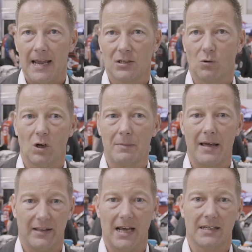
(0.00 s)
it's all
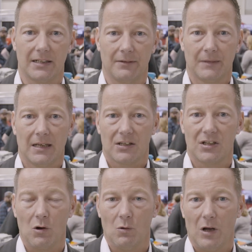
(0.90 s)
about the data.
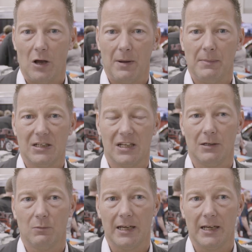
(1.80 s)
So at PPG,